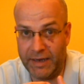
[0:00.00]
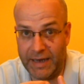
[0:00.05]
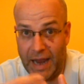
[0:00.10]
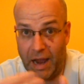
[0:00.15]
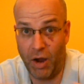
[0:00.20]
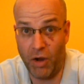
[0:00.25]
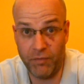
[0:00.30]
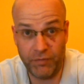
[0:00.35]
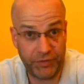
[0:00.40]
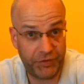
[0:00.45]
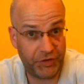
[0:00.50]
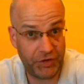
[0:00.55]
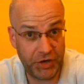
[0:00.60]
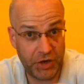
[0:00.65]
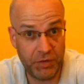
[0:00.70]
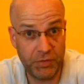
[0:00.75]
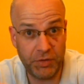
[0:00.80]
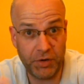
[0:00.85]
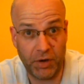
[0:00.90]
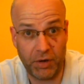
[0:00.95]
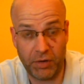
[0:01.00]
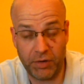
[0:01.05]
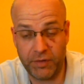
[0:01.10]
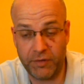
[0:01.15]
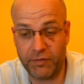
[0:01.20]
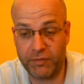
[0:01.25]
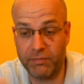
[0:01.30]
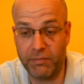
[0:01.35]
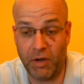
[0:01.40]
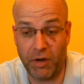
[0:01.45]
get over to you
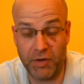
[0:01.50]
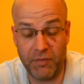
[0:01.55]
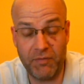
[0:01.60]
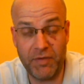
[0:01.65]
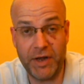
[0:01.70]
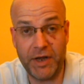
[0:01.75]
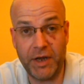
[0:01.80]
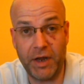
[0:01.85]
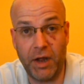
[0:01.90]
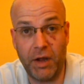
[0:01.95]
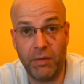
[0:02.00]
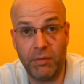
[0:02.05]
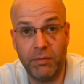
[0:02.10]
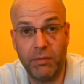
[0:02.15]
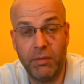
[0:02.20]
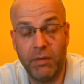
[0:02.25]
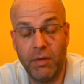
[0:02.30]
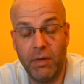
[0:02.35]
guys on a video